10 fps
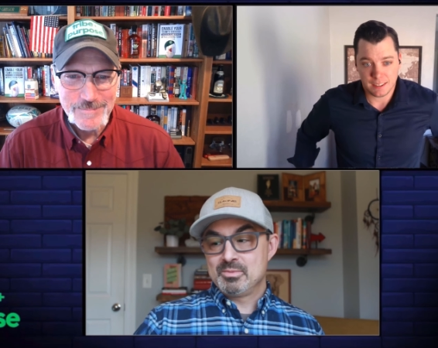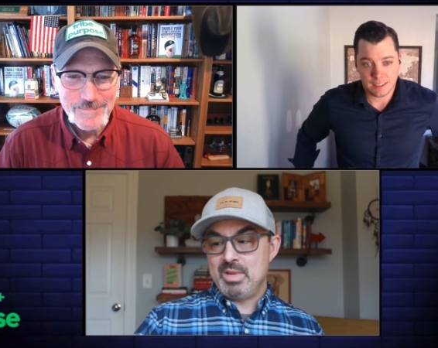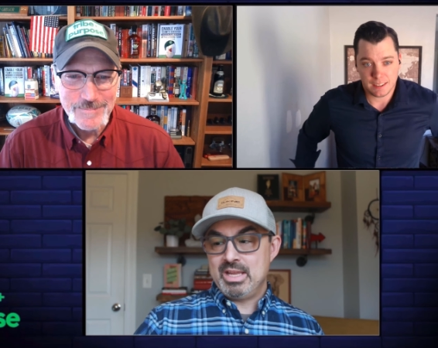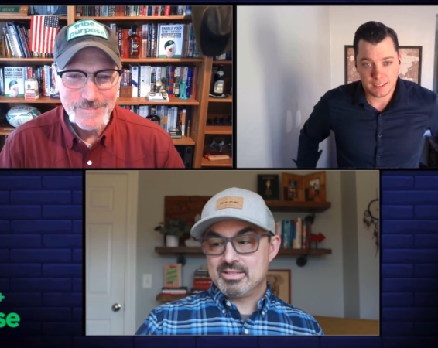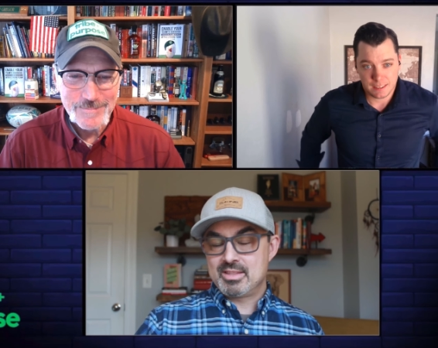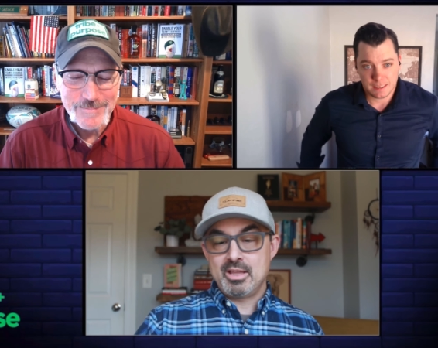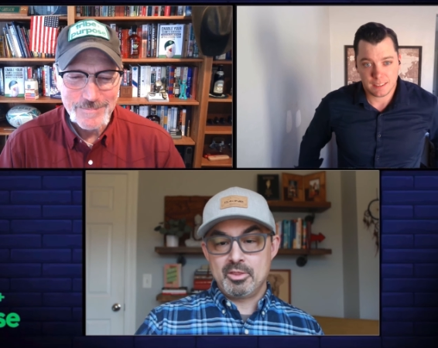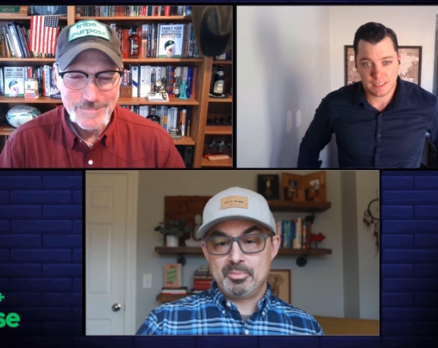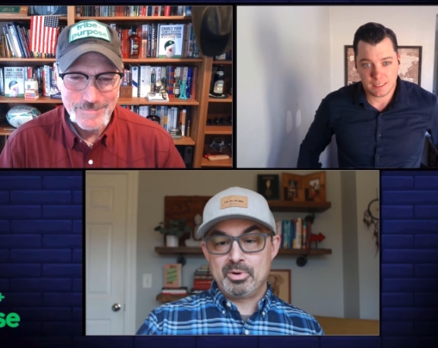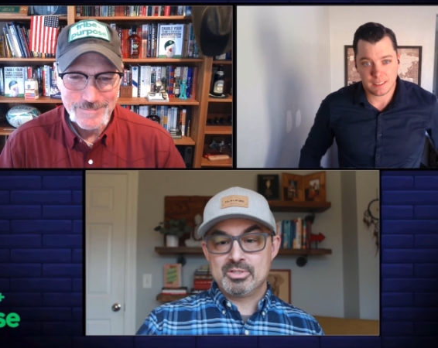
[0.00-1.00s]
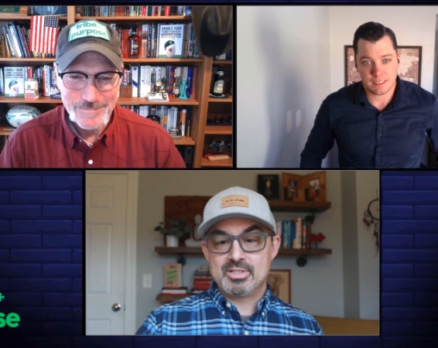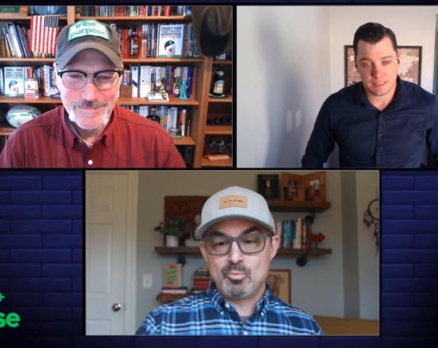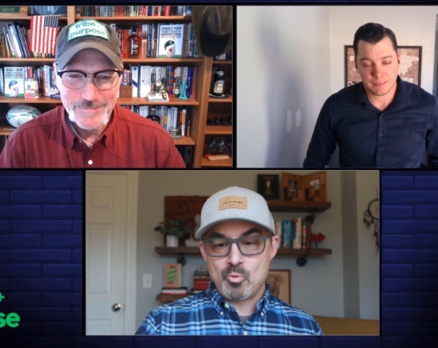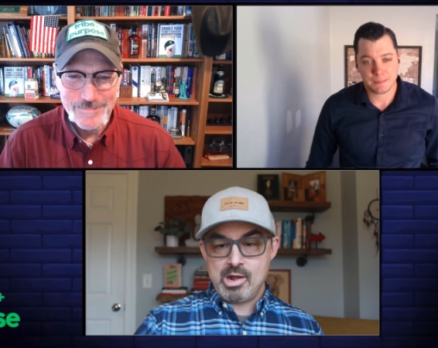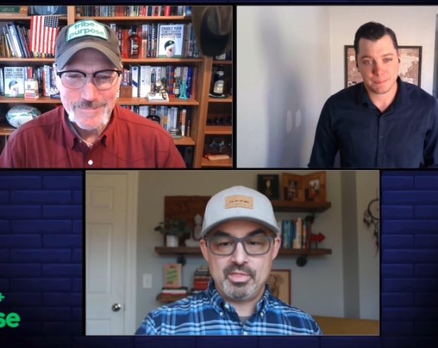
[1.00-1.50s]
Speaker 1: meets the other
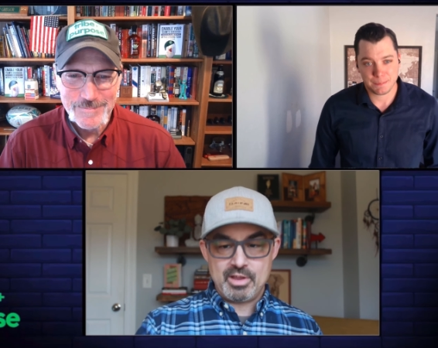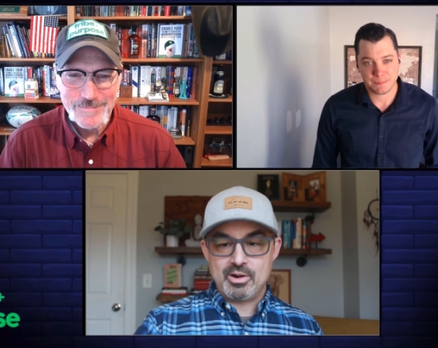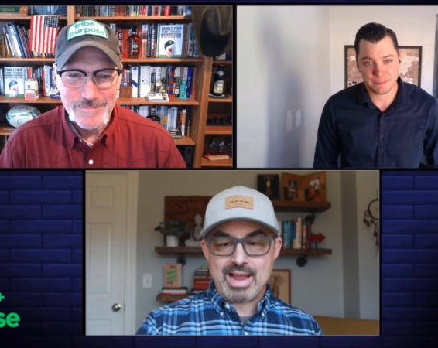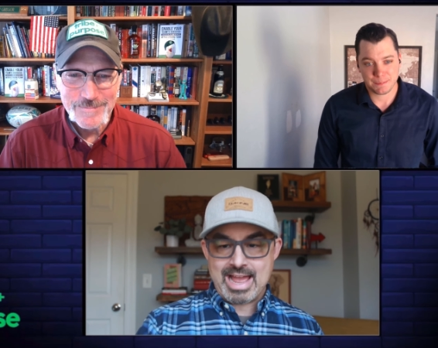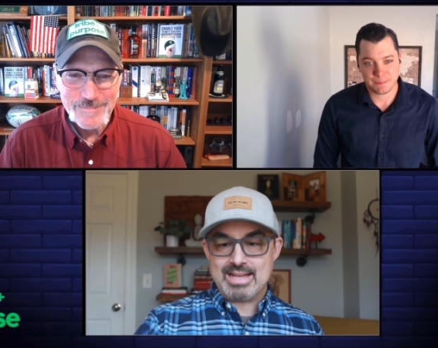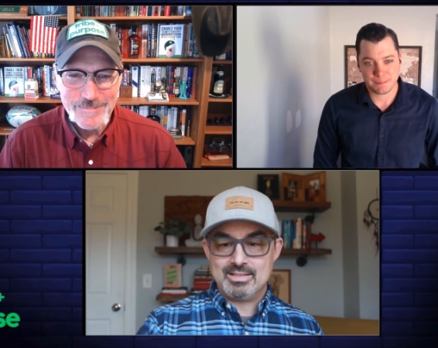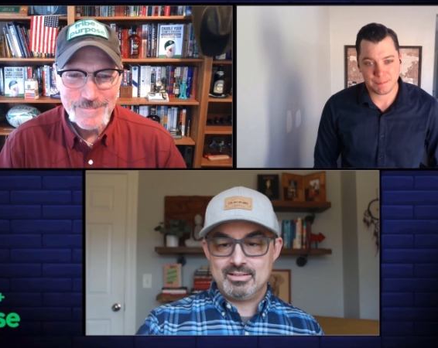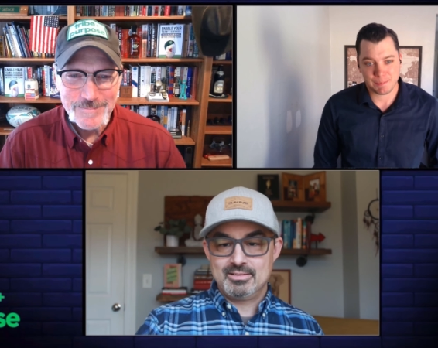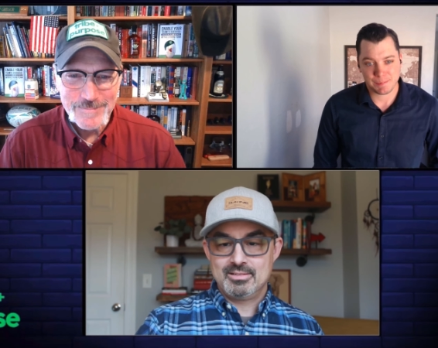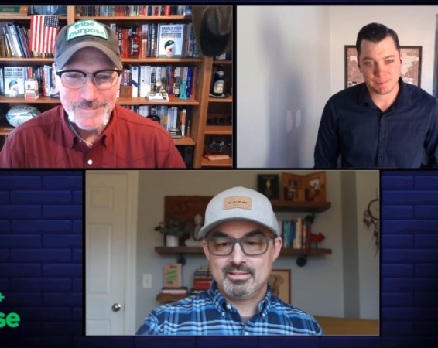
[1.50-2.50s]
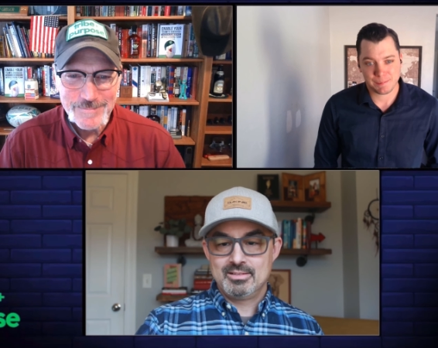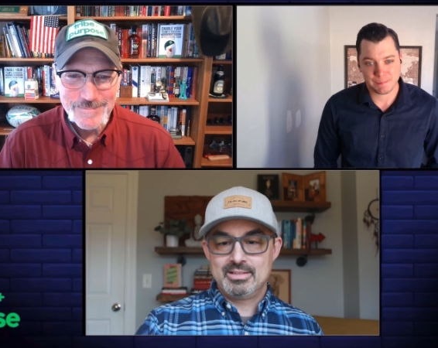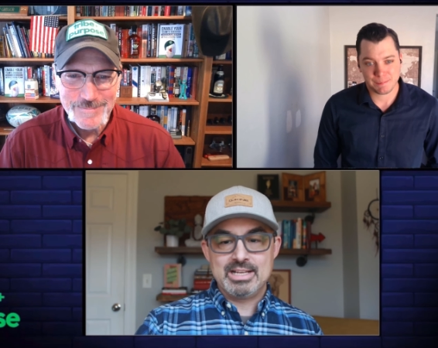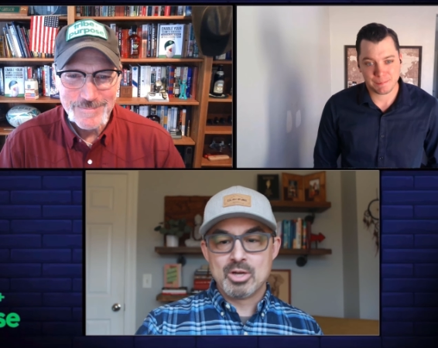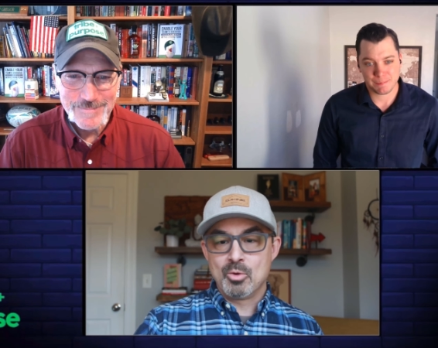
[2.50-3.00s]
person where they're at.
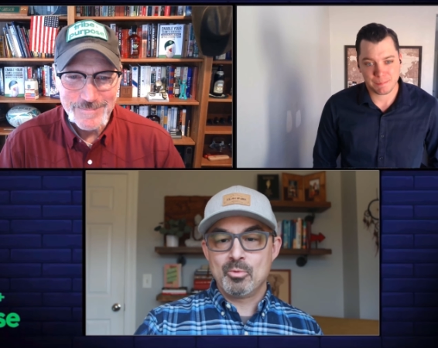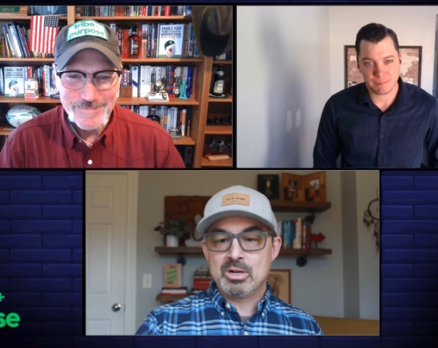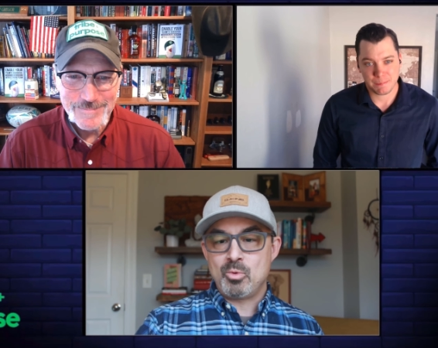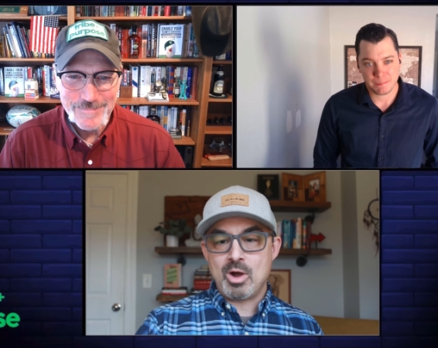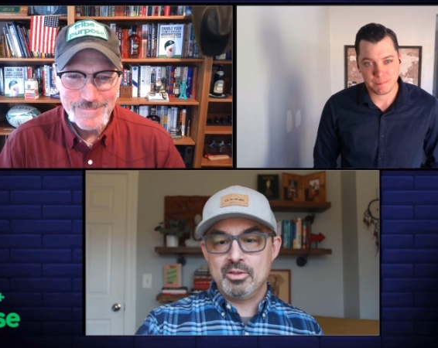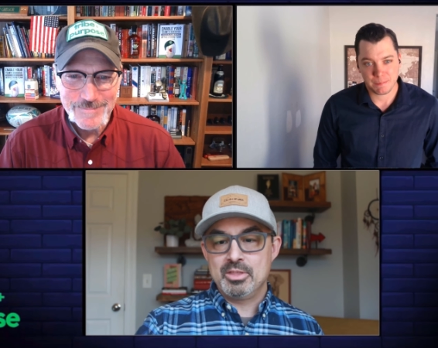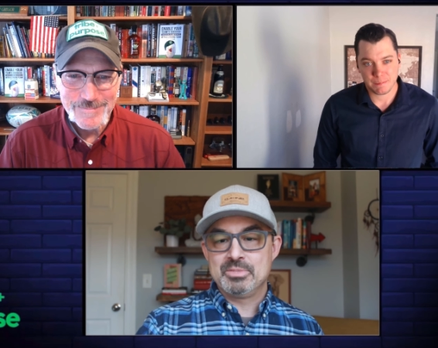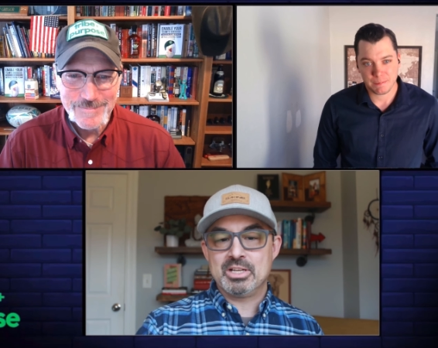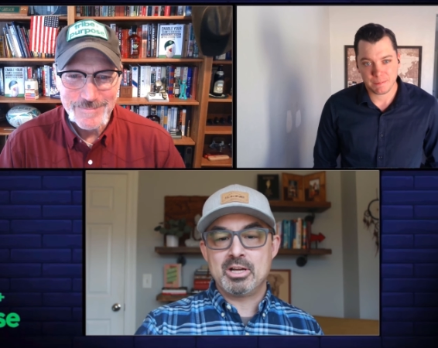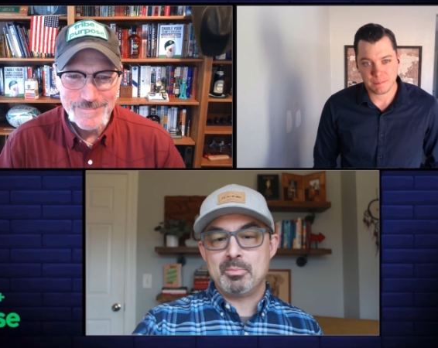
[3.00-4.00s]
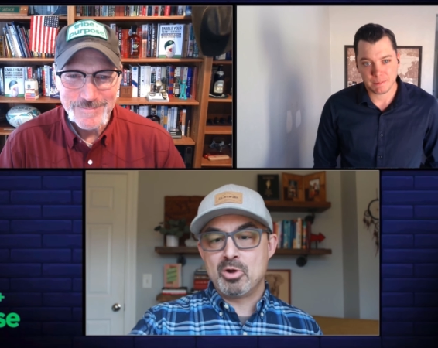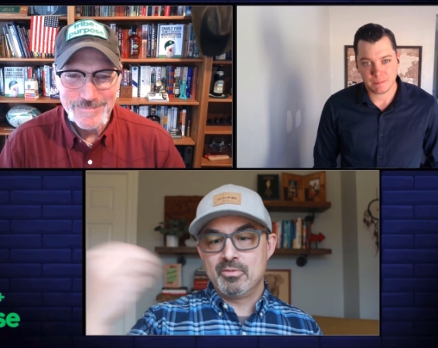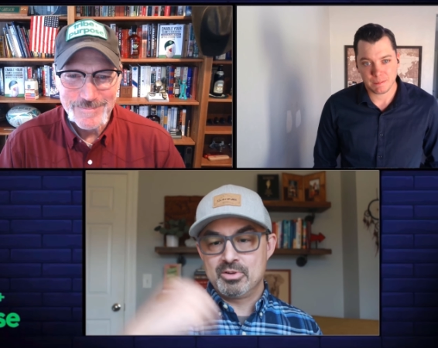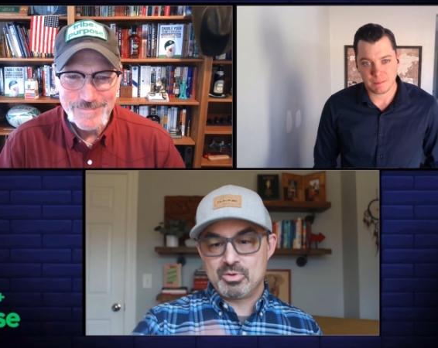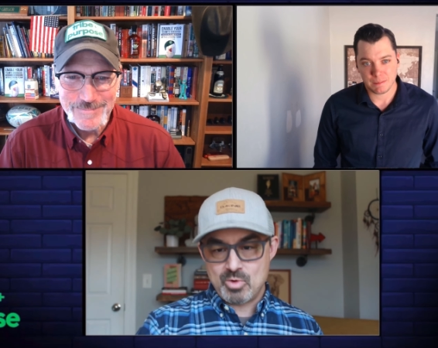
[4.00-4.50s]
They don't require them to come
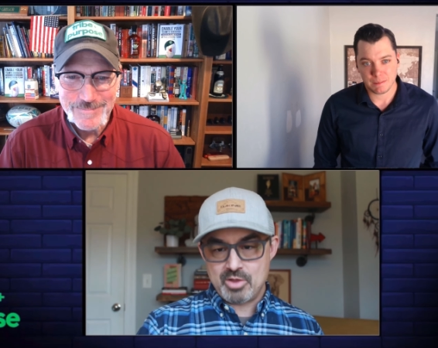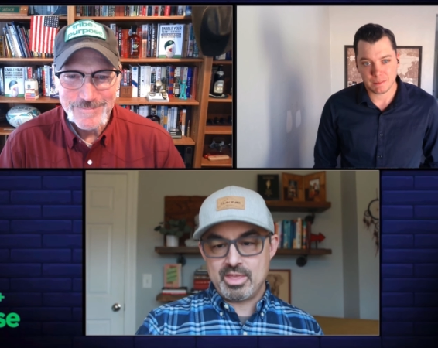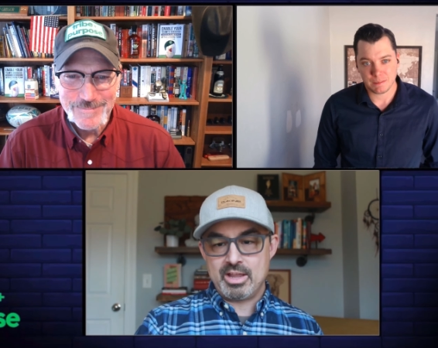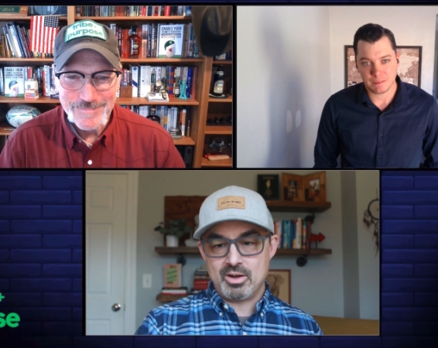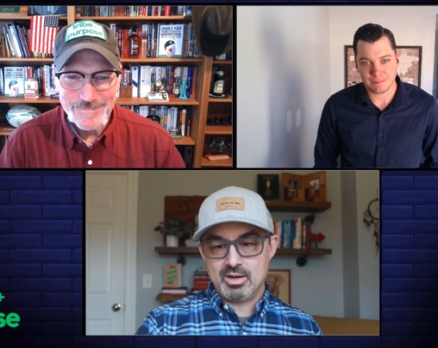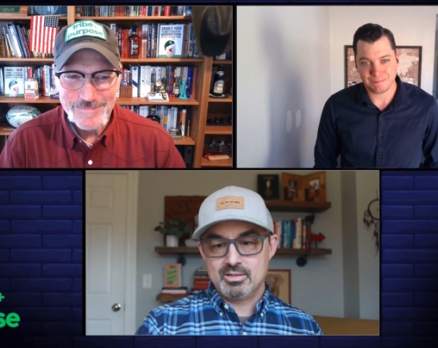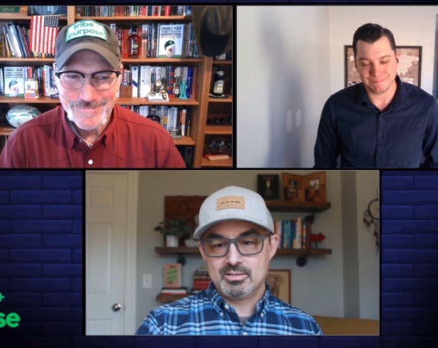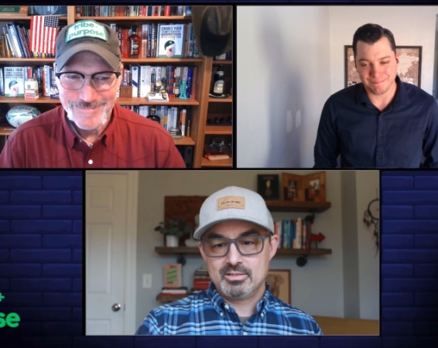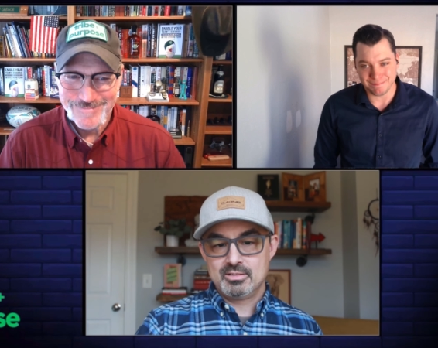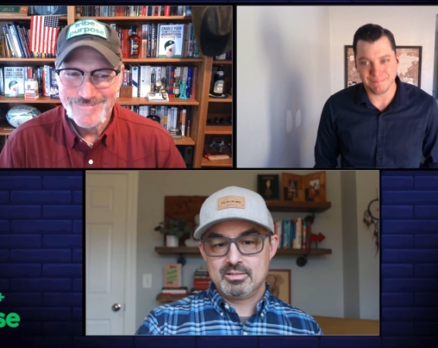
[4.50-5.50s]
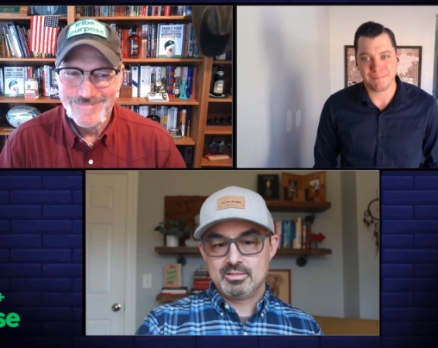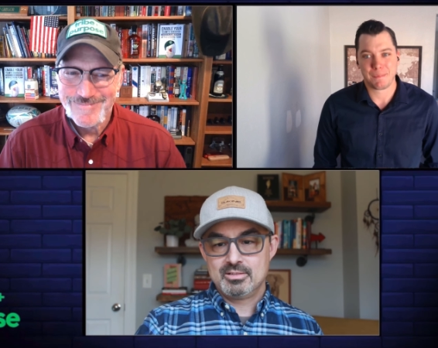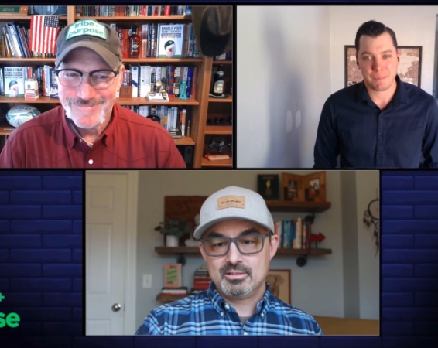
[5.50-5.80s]
over to where they are mm-hmm.